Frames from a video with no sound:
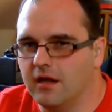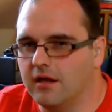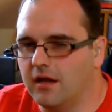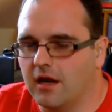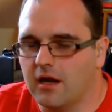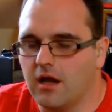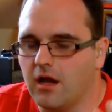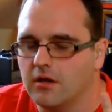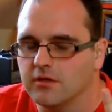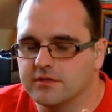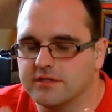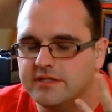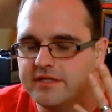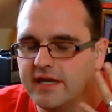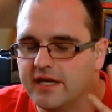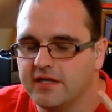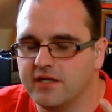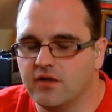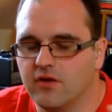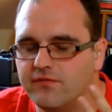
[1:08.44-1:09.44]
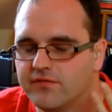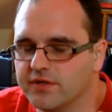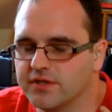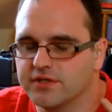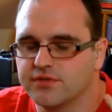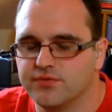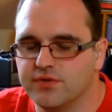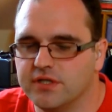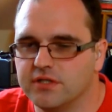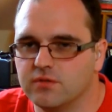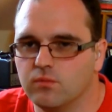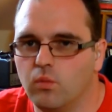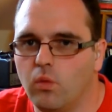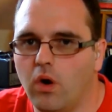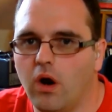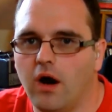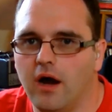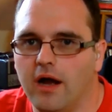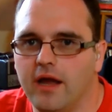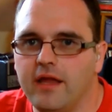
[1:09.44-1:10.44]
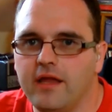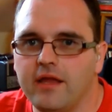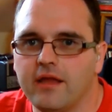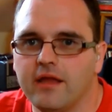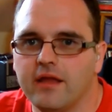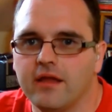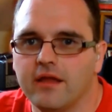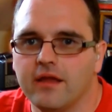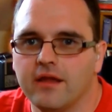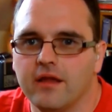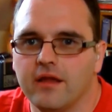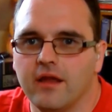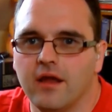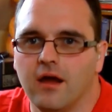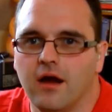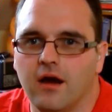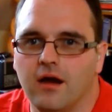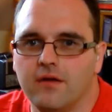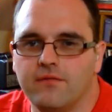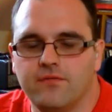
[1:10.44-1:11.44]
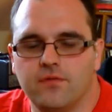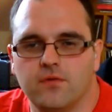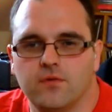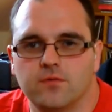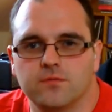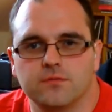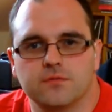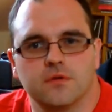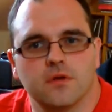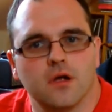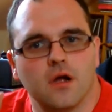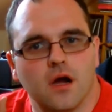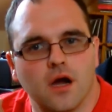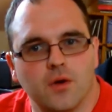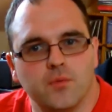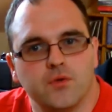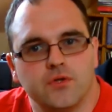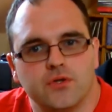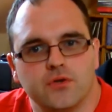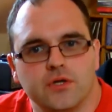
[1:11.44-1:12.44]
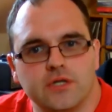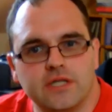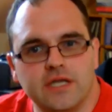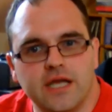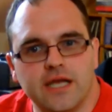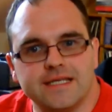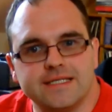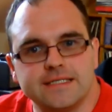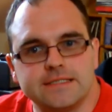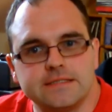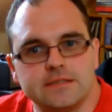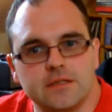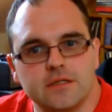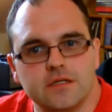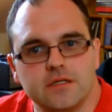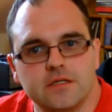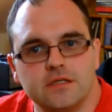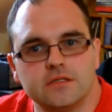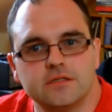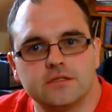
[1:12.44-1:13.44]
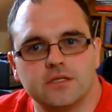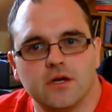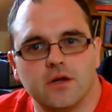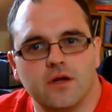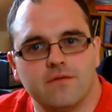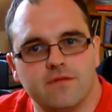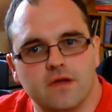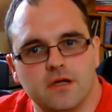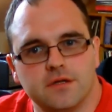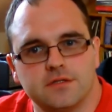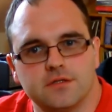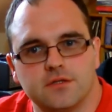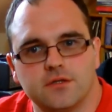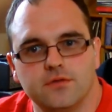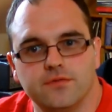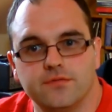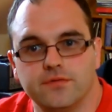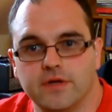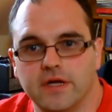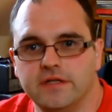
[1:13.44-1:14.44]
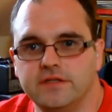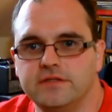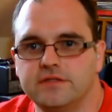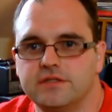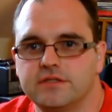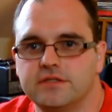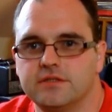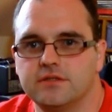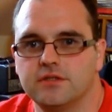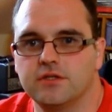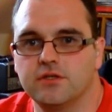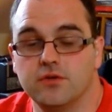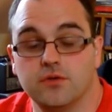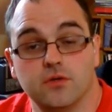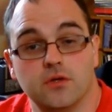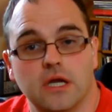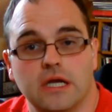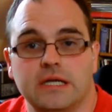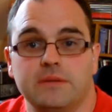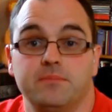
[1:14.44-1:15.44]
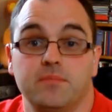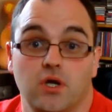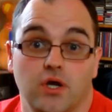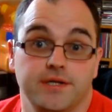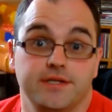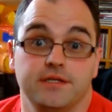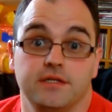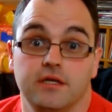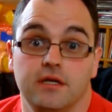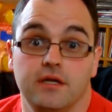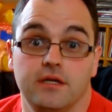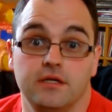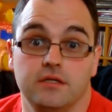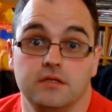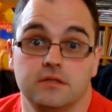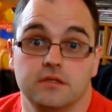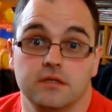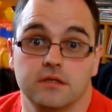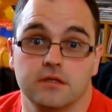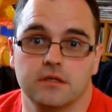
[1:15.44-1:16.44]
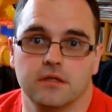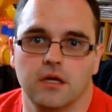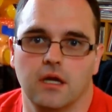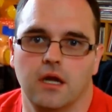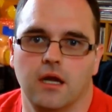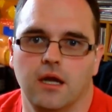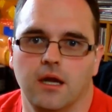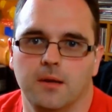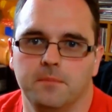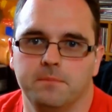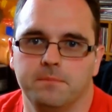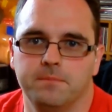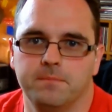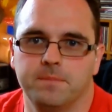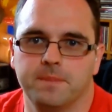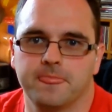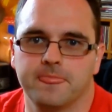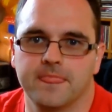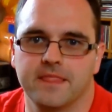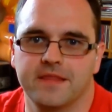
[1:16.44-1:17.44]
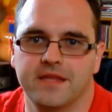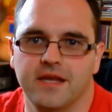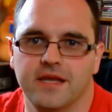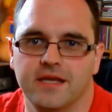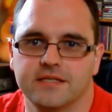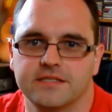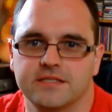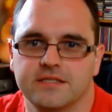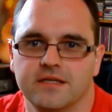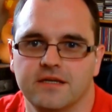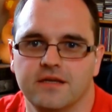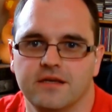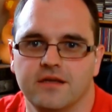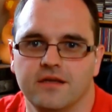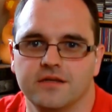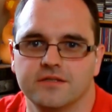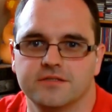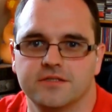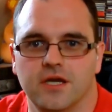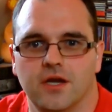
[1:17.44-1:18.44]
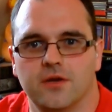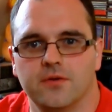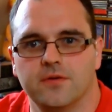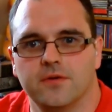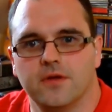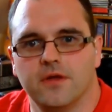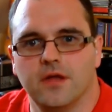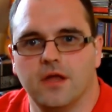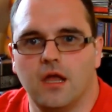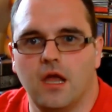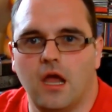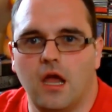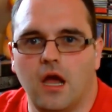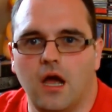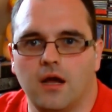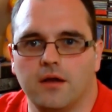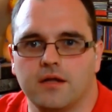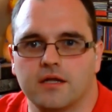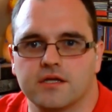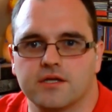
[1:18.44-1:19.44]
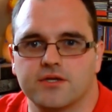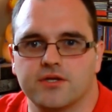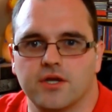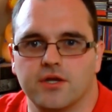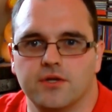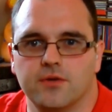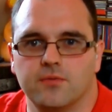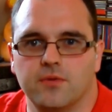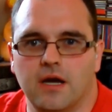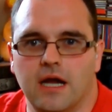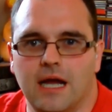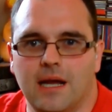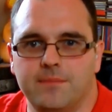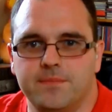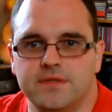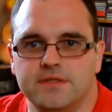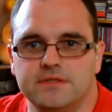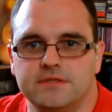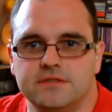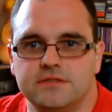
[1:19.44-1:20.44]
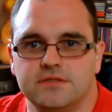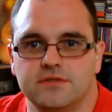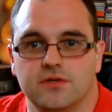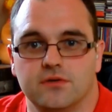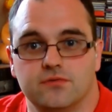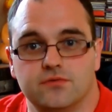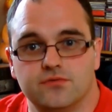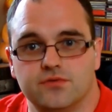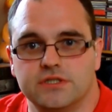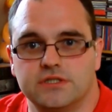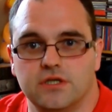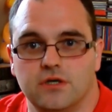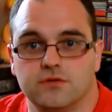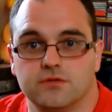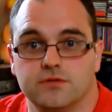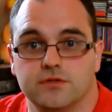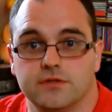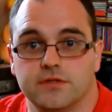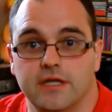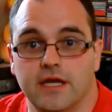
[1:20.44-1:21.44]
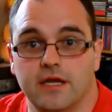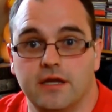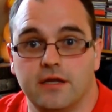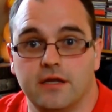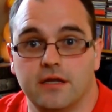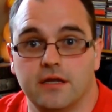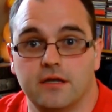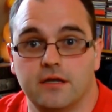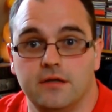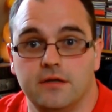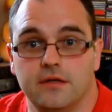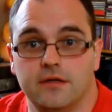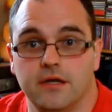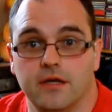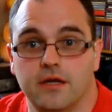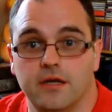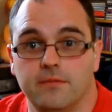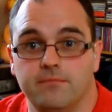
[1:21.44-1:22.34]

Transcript: I can't see any obvious reason why, I thought I would do a test. So I've asked 2 friends to do a blind taste test. So I'm going to show you what happened and the results on there, and